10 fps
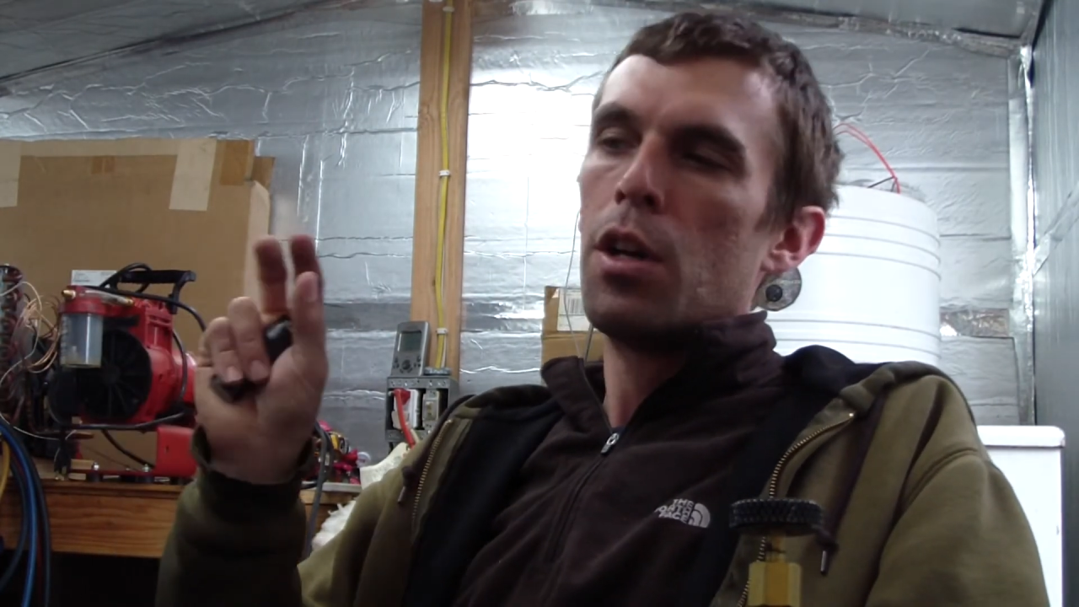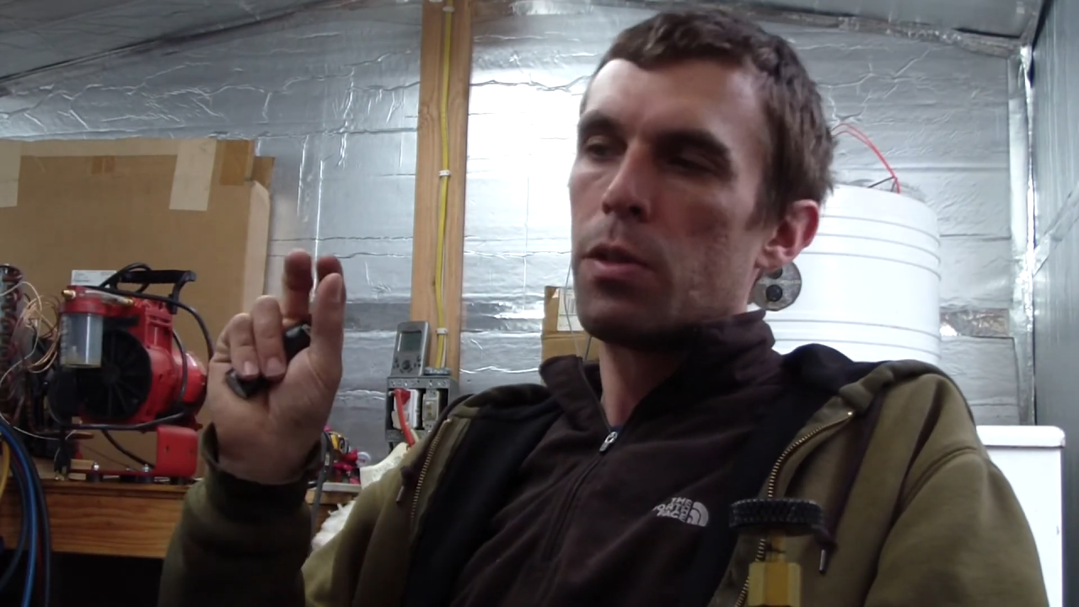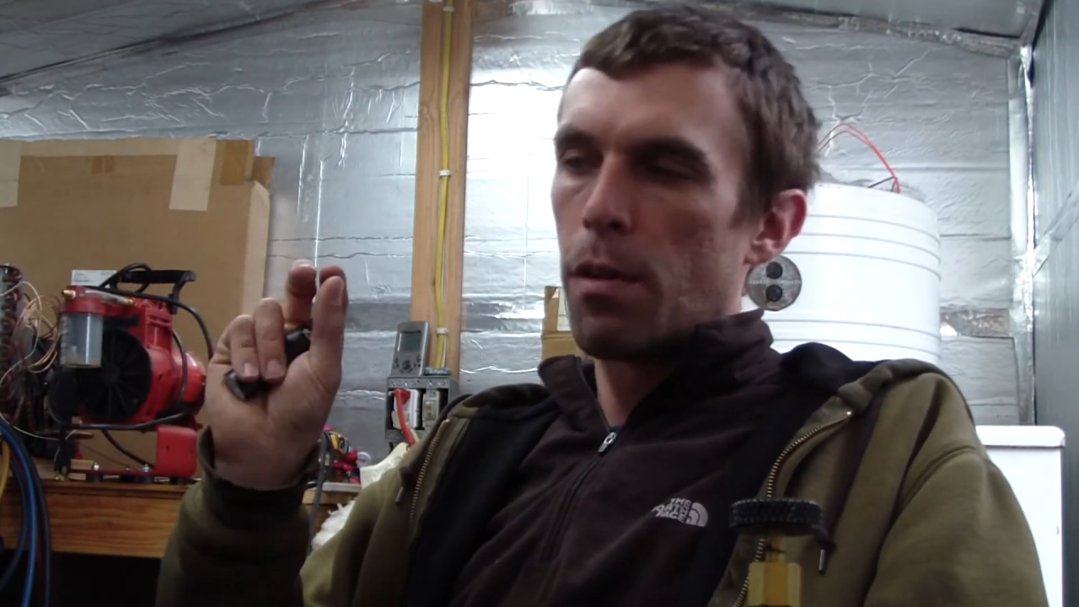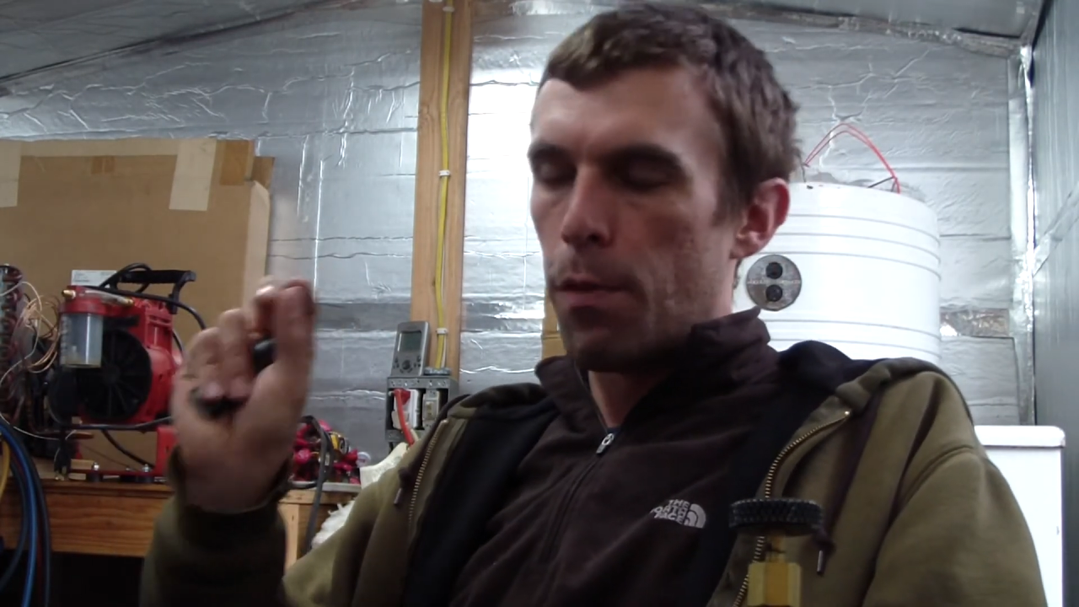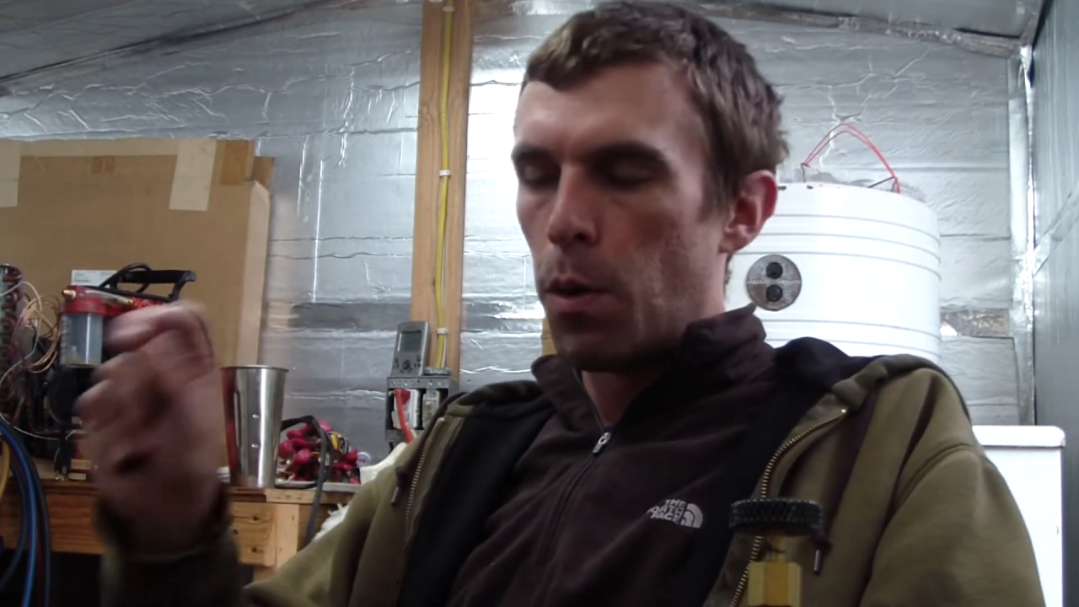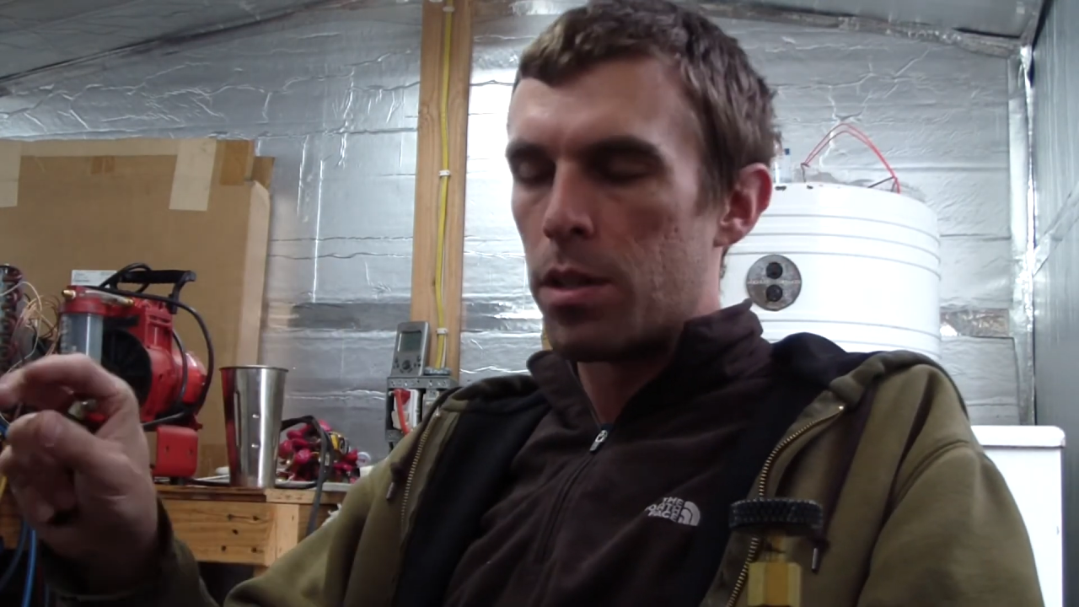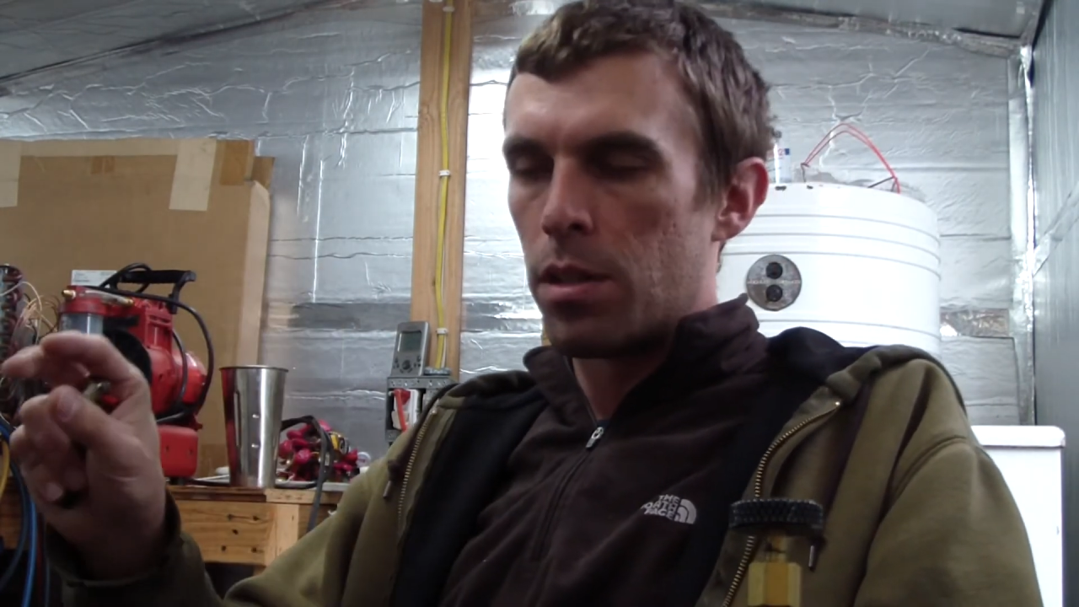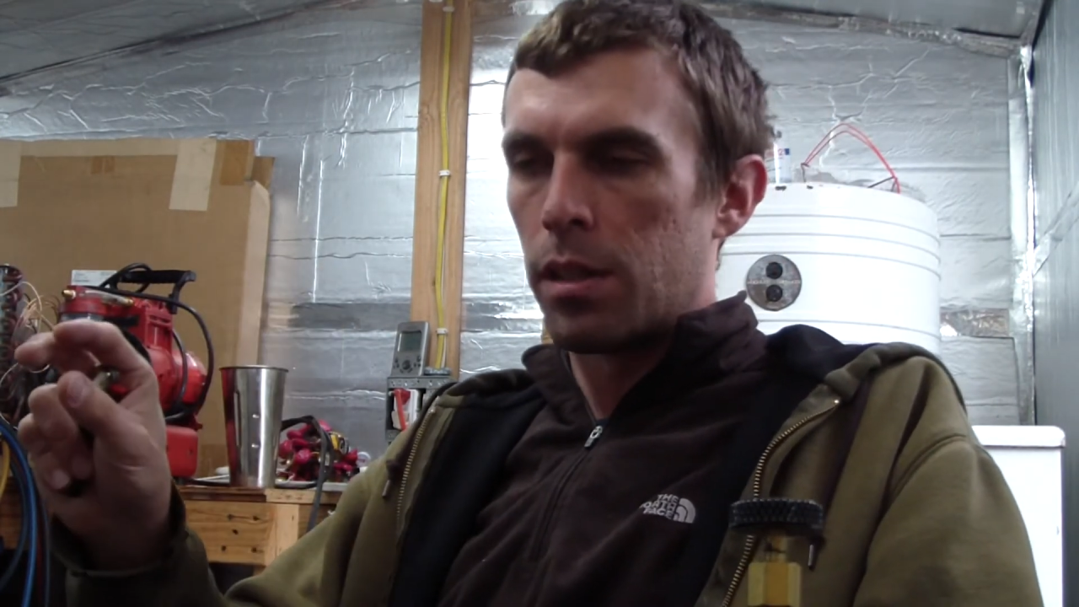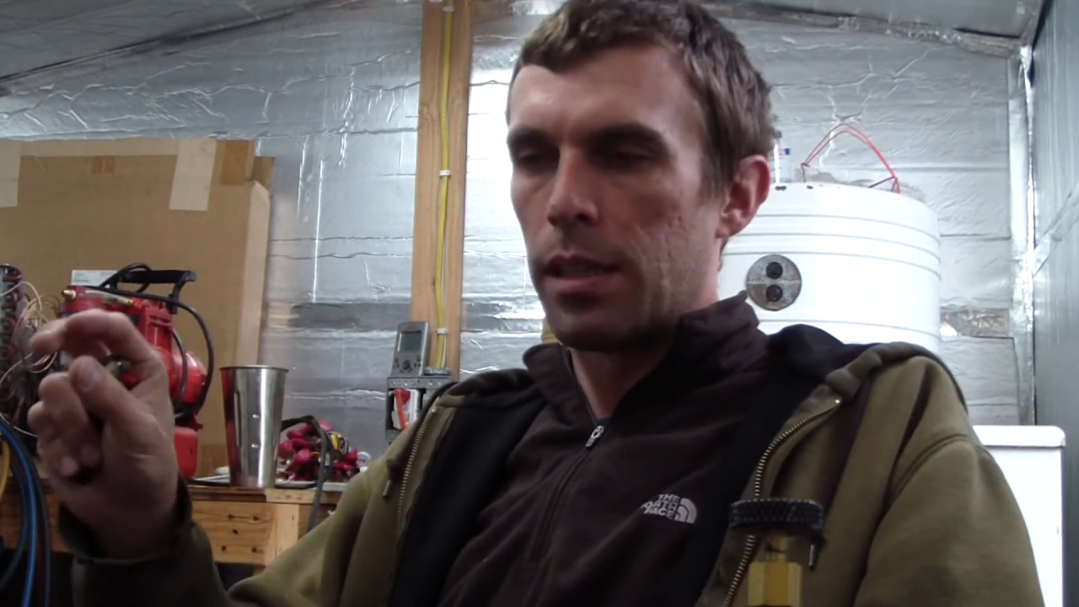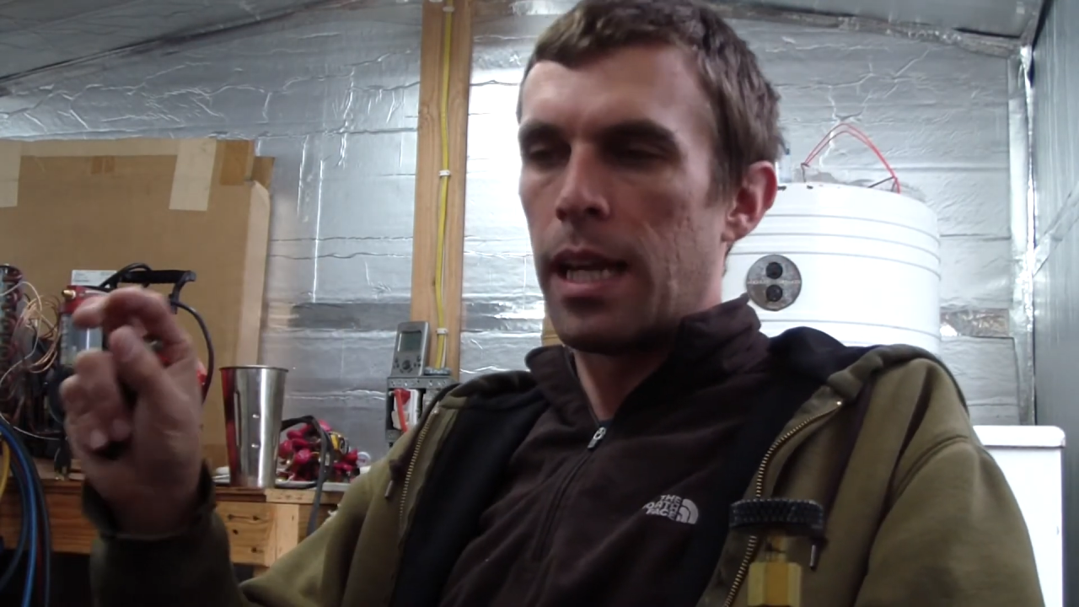So we focus
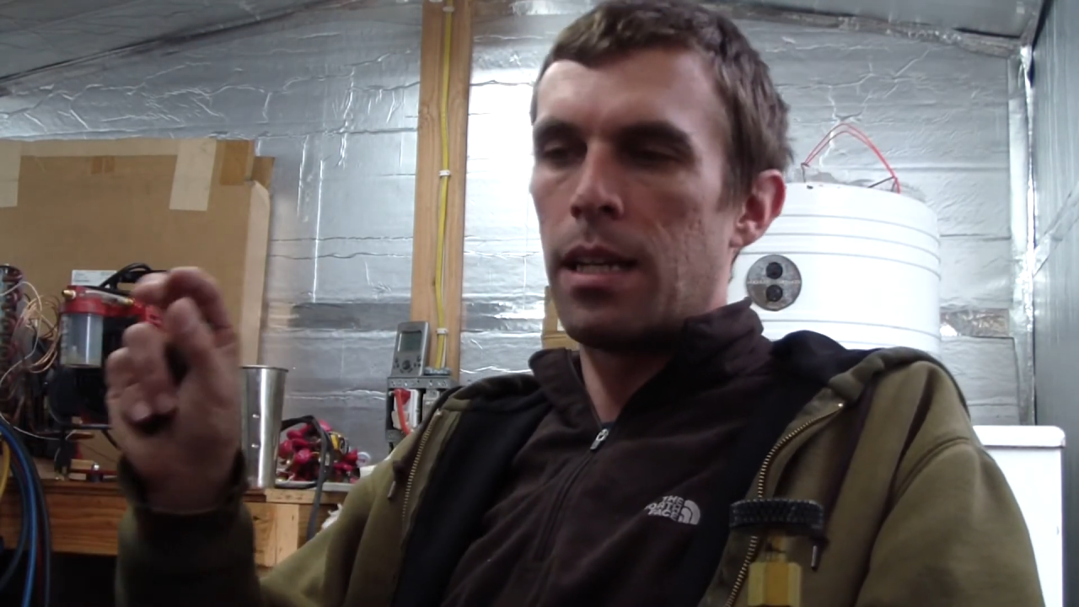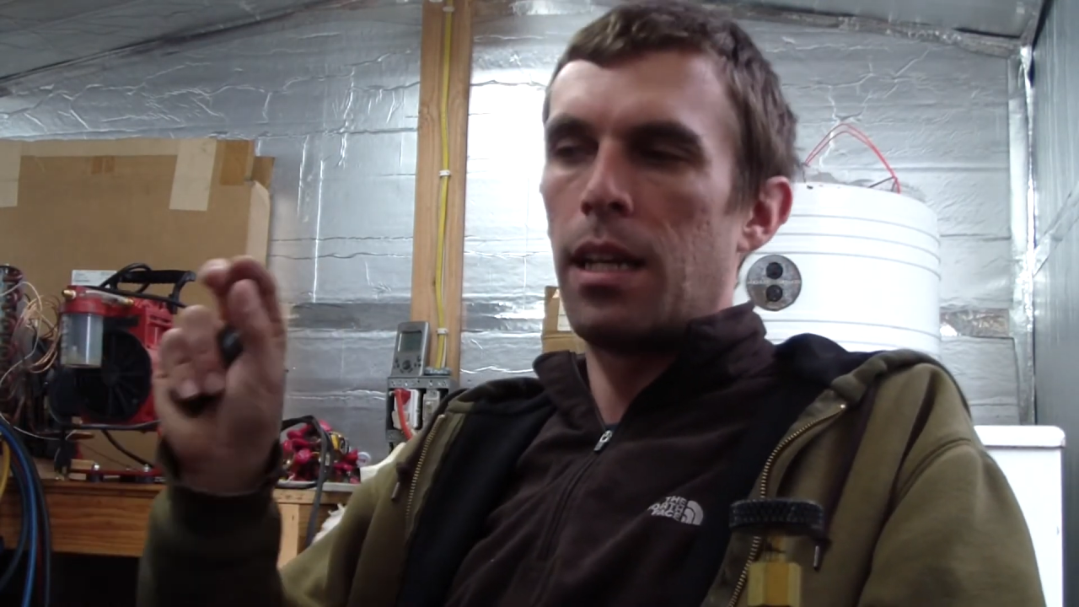on the latent